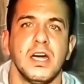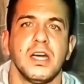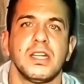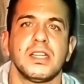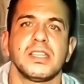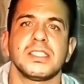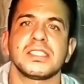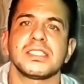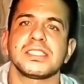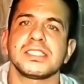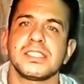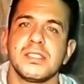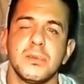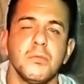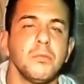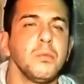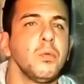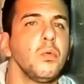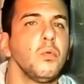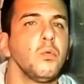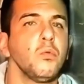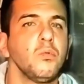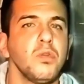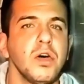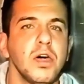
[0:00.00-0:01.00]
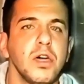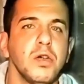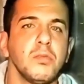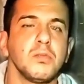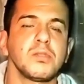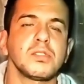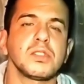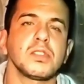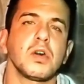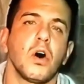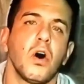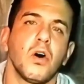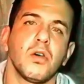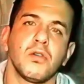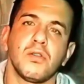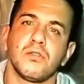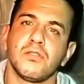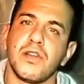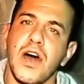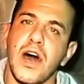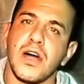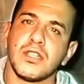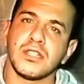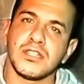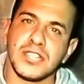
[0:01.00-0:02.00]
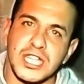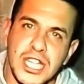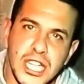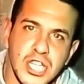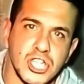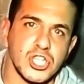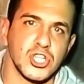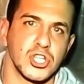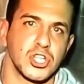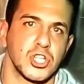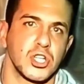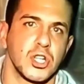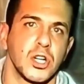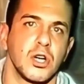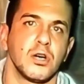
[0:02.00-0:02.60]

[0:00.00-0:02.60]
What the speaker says: The simple rhythms are the foundation